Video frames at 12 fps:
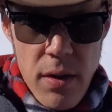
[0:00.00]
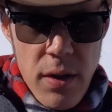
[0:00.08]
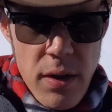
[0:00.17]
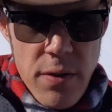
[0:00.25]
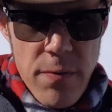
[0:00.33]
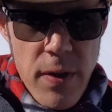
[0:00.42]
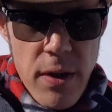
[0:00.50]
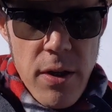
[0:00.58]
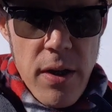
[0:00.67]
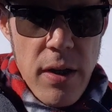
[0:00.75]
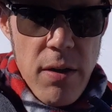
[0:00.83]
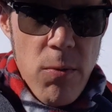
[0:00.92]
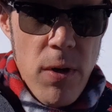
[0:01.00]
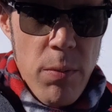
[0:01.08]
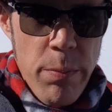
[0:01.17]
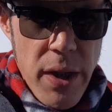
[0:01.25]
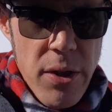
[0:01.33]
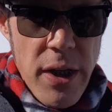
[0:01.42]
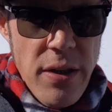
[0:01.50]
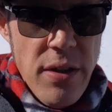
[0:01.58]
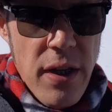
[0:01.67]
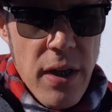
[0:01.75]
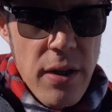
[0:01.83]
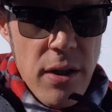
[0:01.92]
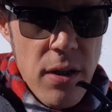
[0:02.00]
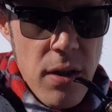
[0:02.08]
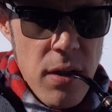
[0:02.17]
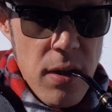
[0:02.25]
it's very well married together.